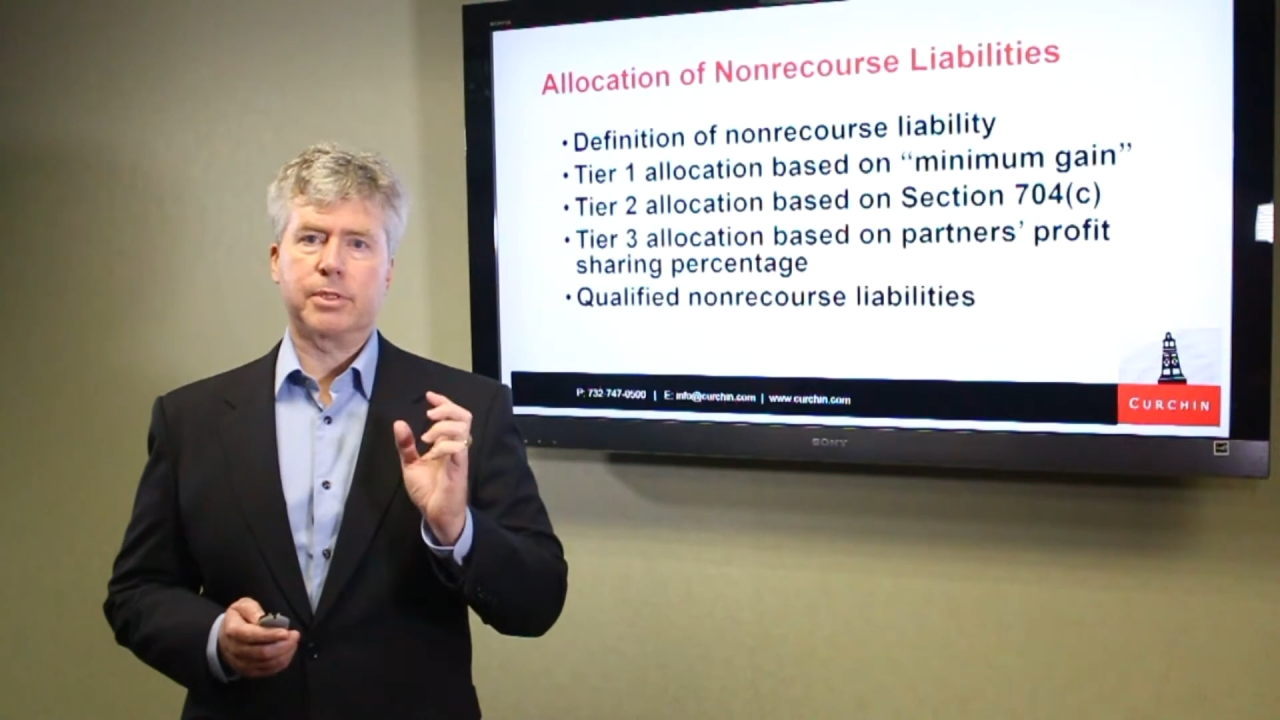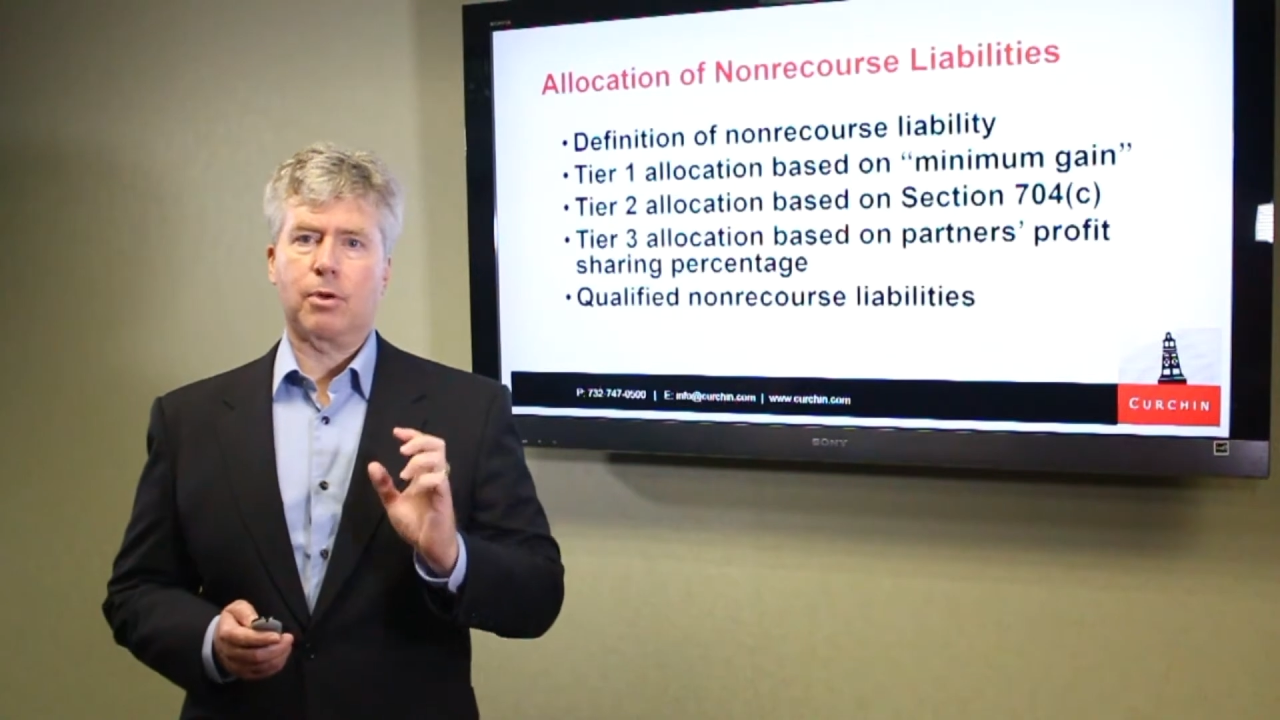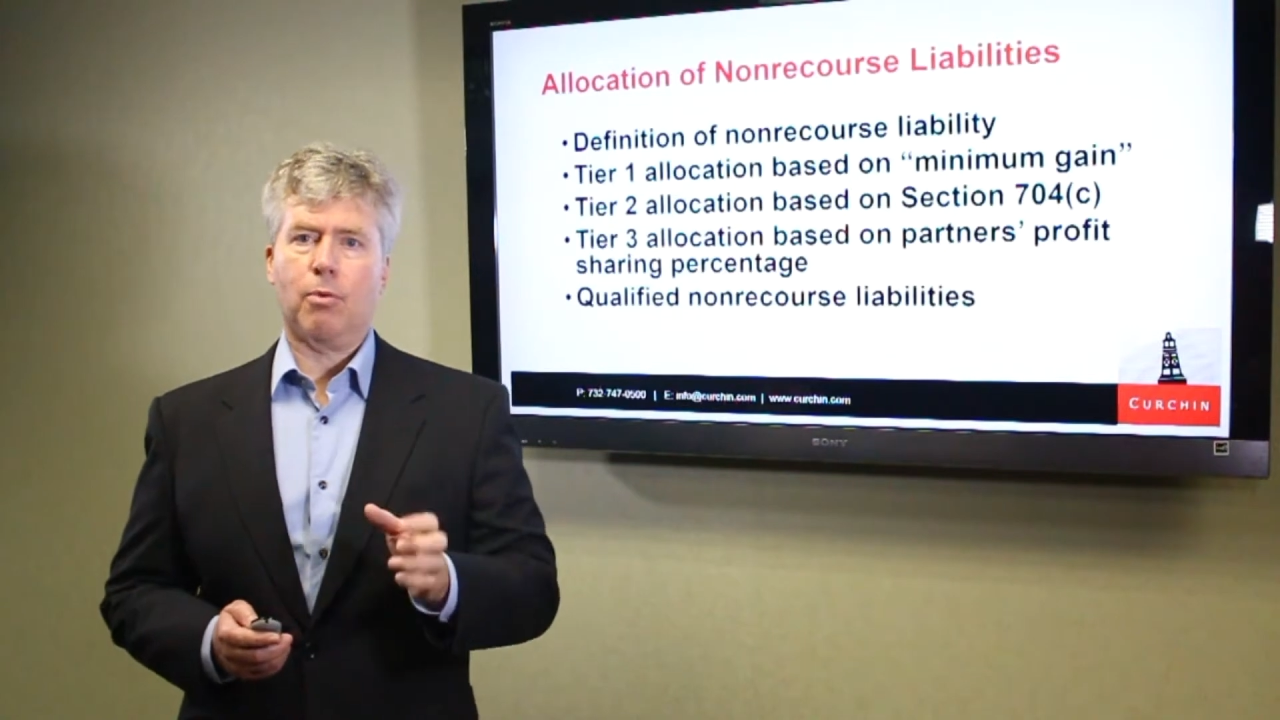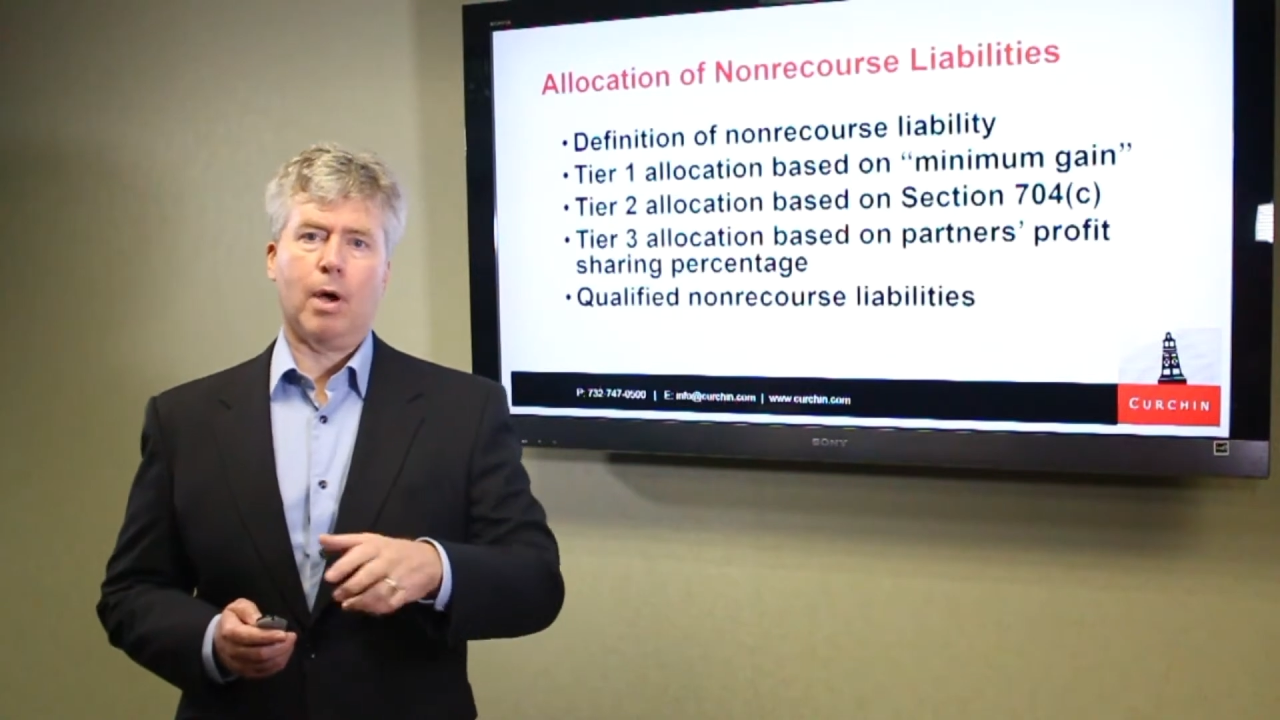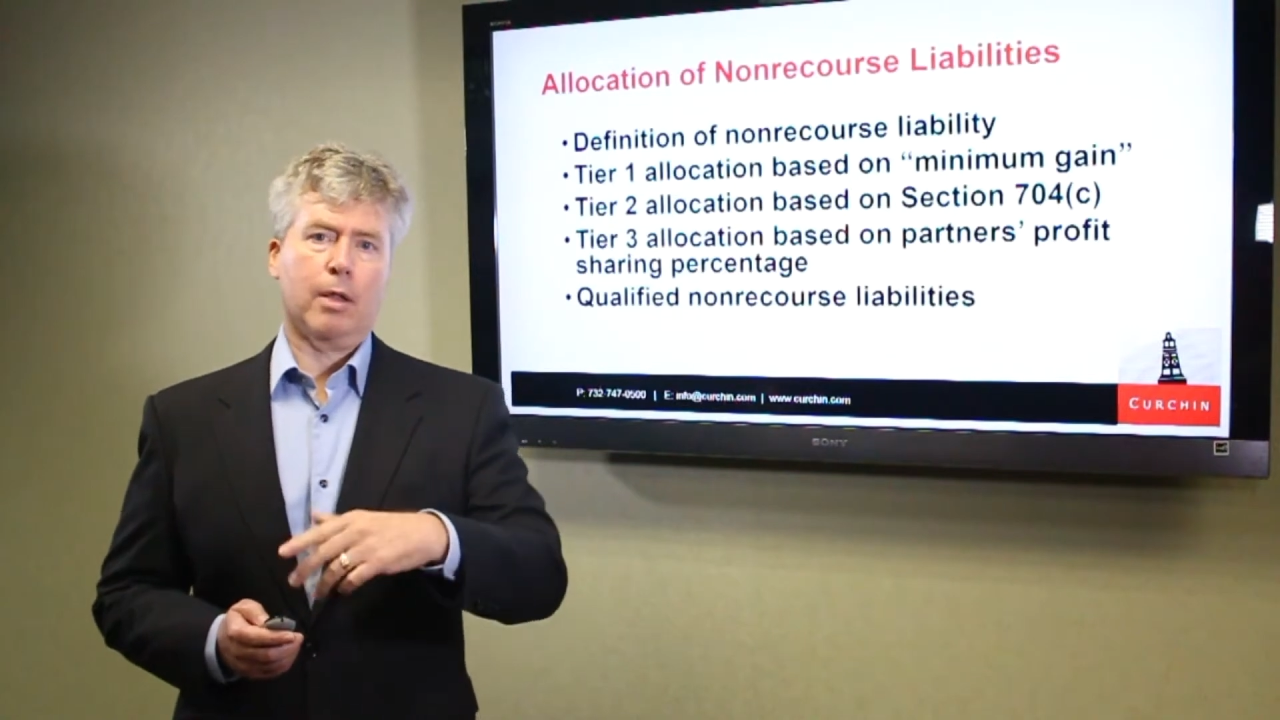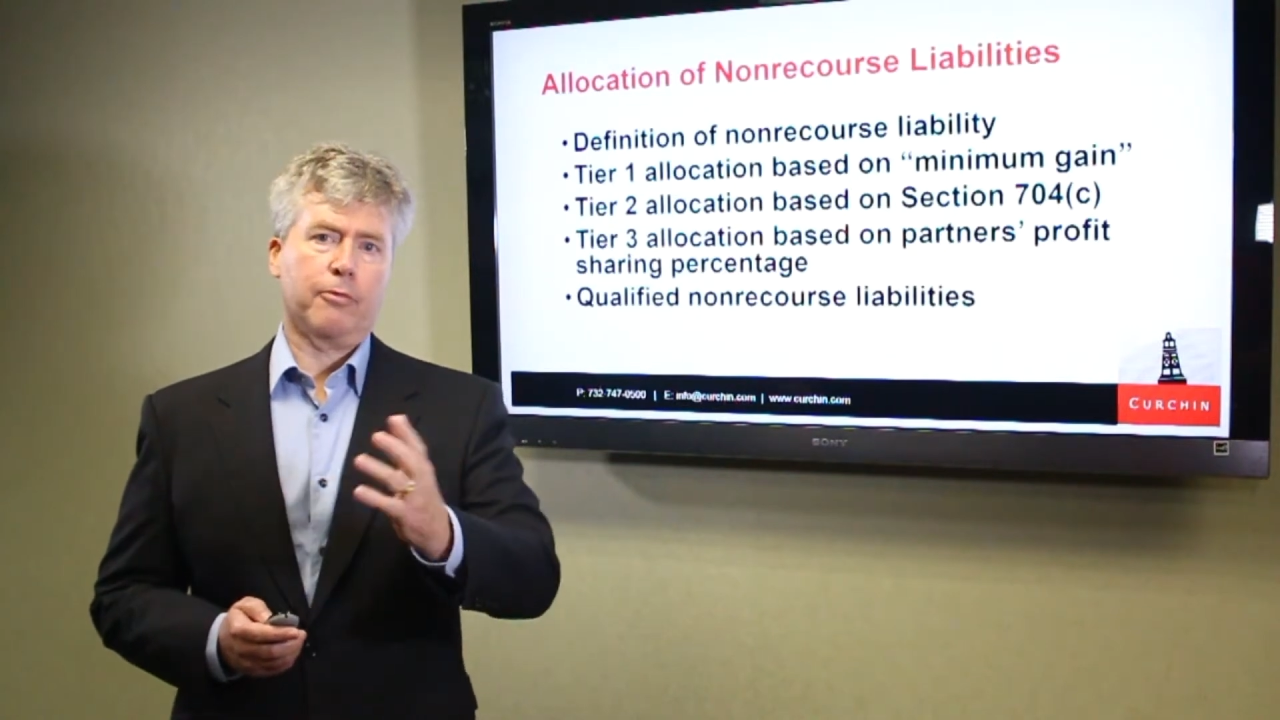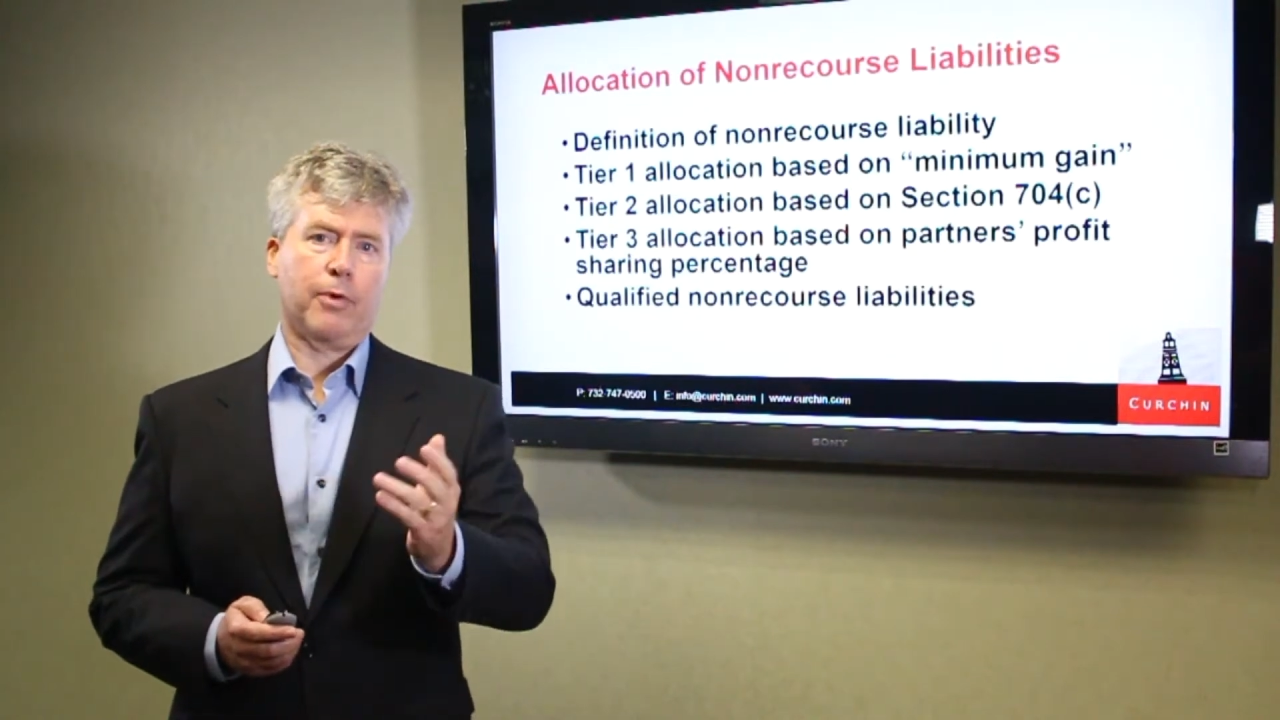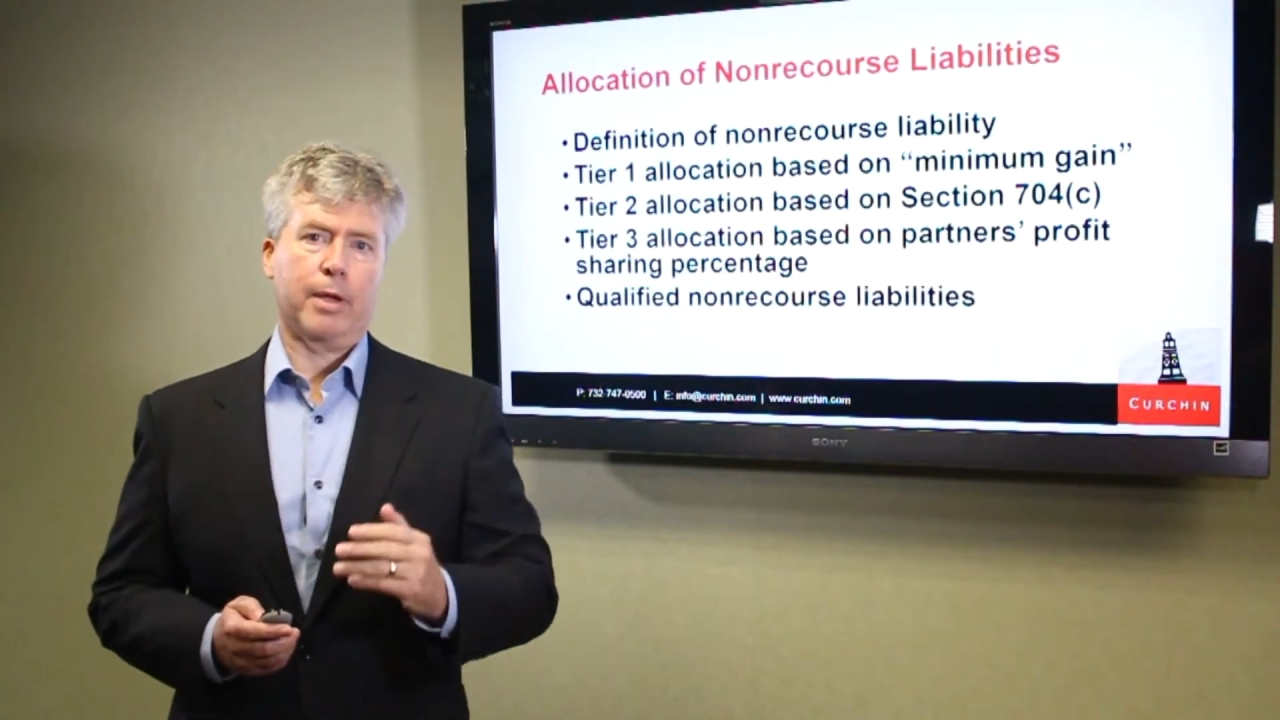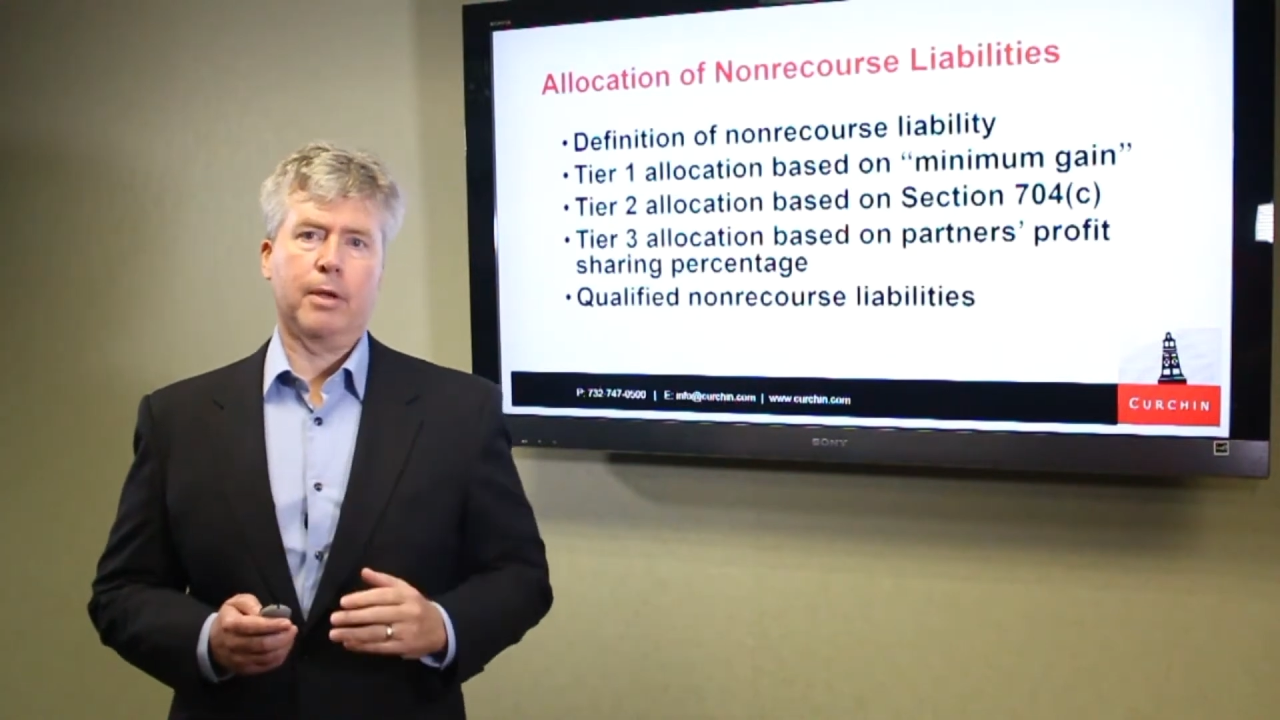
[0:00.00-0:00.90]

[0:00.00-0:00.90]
and qualified